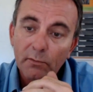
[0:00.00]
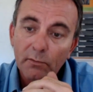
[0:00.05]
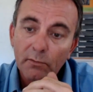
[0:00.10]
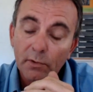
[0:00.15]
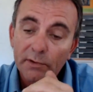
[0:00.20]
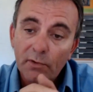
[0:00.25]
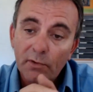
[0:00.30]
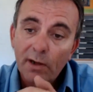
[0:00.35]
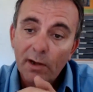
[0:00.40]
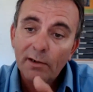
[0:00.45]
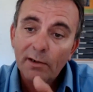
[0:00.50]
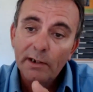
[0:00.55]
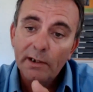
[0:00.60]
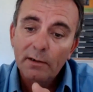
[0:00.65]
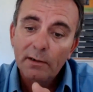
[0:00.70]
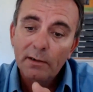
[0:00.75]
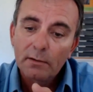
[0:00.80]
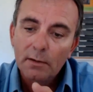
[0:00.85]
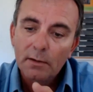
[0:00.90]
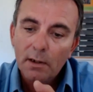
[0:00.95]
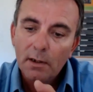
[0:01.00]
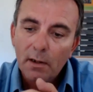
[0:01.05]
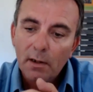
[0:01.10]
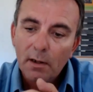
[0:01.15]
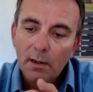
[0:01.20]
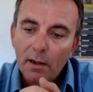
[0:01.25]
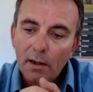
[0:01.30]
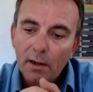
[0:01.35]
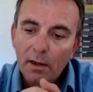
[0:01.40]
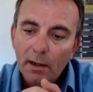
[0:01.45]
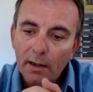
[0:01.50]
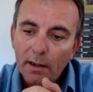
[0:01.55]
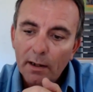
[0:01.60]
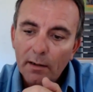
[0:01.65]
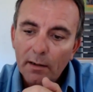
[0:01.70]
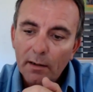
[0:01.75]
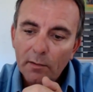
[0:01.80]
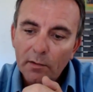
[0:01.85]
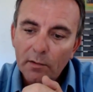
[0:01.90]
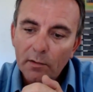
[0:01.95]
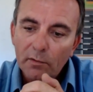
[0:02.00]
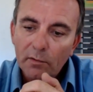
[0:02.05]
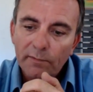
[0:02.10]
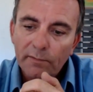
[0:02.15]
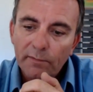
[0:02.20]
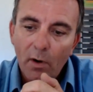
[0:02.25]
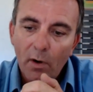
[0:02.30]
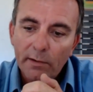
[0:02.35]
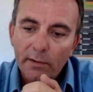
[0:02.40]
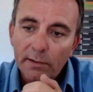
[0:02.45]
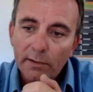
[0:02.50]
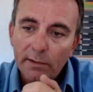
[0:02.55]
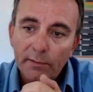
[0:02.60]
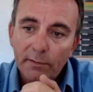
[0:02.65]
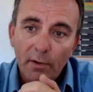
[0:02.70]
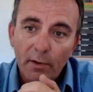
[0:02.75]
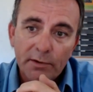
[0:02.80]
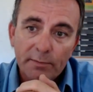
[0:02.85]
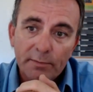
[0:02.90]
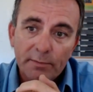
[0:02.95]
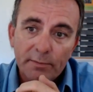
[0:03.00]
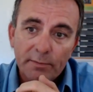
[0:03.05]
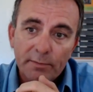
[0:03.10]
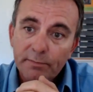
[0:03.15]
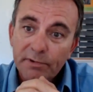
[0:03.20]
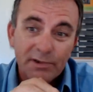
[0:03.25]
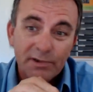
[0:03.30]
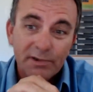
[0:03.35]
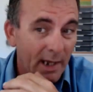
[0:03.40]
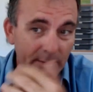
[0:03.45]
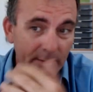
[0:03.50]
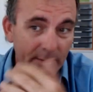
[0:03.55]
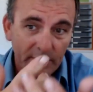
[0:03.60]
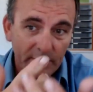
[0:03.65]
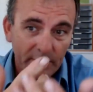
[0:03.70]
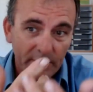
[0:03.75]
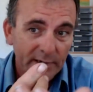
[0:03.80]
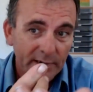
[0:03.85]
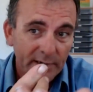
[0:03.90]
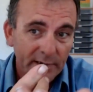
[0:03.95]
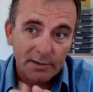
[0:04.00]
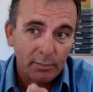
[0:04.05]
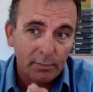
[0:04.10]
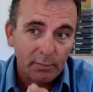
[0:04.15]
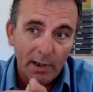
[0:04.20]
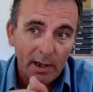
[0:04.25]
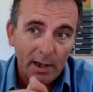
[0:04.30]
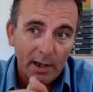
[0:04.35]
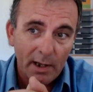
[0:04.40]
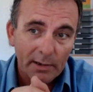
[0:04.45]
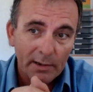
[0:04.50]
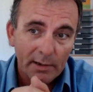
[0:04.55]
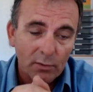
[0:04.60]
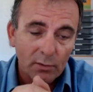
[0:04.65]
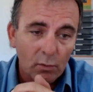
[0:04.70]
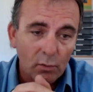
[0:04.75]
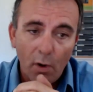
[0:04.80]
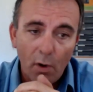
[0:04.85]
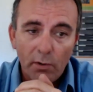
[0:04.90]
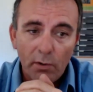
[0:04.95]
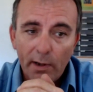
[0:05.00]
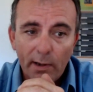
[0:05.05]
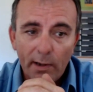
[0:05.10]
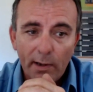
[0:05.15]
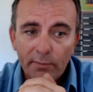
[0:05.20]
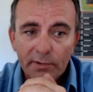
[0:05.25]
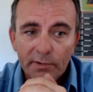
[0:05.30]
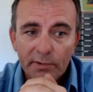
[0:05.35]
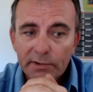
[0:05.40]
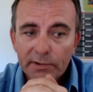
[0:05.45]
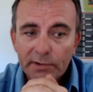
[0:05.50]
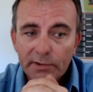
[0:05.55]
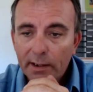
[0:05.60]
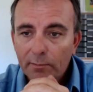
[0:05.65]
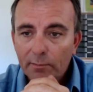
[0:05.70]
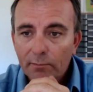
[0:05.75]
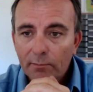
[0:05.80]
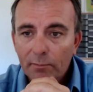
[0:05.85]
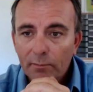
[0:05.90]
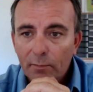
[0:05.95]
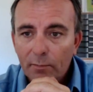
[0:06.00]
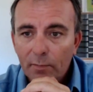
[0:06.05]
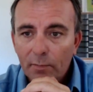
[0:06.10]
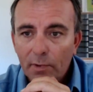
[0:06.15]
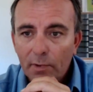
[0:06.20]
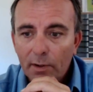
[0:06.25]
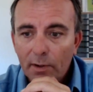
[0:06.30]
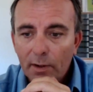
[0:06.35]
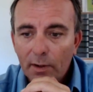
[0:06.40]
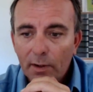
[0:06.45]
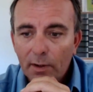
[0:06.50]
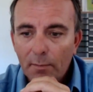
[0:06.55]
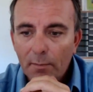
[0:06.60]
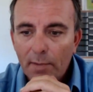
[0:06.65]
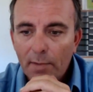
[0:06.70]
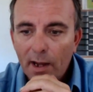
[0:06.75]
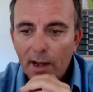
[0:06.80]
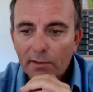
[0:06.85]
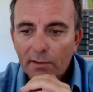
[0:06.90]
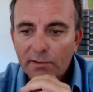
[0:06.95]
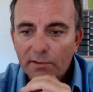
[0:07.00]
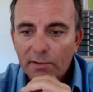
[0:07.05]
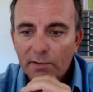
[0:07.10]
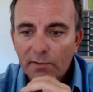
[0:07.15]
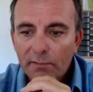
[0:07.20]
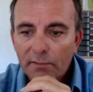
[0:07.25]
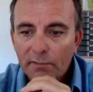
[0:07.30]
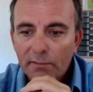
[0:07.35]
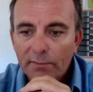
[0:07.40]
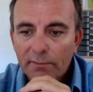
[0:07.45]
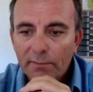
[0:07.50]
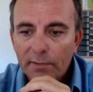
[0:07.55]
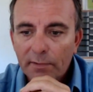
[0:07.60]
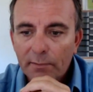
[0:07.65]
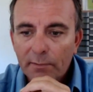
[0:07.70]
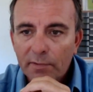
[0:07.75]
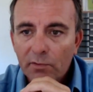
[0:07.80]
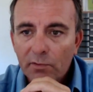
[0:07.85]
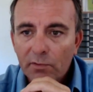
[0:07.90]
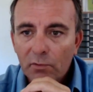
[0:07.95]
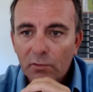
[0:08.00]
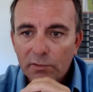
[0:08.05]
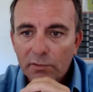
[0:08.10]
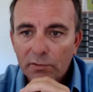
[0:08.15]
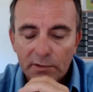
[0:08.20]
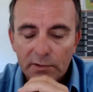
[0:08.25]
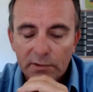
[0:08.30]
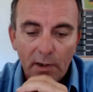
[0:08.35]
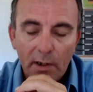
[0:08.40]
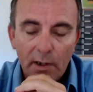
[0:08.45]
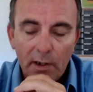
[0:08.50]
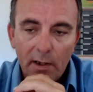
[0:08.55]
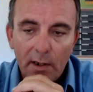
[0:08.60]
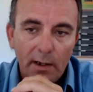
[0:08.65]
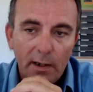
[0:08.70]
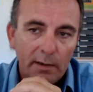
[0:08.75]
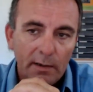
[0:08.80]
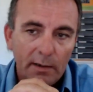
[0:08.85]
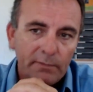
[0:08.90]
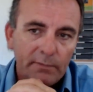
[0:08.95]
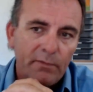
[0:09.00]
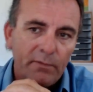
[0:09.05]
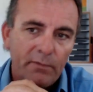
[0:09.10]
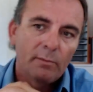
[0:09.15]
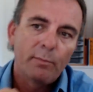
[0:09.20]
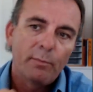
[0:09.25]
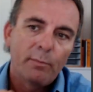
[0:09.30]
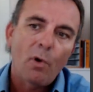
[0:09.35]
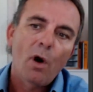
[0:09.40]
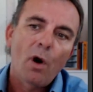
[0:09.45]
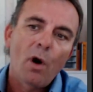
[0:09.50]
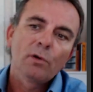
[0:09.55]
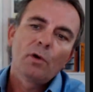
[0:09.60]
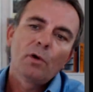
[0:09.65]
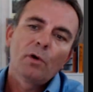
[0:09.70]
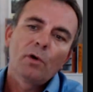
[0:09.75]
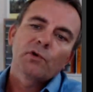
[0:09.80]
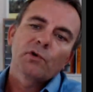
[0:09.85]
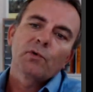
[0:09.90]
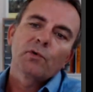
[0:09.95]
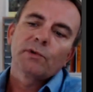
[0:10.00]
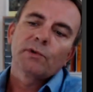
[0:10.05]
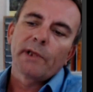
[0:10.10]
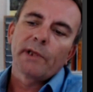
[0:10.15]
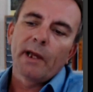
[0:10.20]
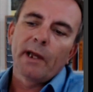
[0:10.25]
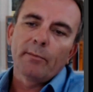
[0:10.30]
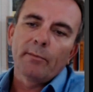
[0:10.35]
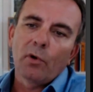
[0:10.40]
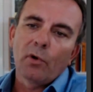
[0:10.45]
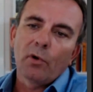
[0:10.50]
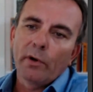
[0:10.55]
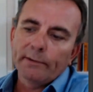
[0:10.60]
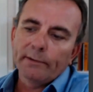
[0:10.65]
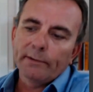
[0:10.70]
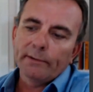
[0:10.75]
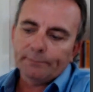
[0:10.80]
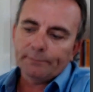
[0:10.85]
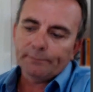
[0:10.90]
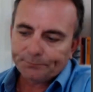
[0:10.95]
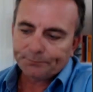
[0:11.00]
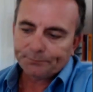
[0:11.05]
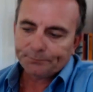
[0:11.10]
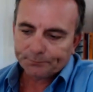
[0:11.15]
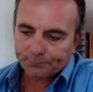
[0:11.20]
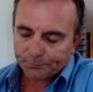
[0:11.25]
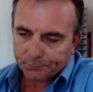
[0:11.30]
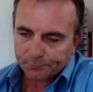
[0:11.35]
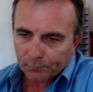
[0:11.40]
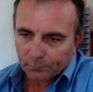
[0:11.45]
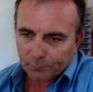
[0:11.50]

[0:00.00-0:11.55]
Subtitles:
you know, really struggling, you would find that those same species of plants won't have the same amounts of minerals. From a biological standpoint,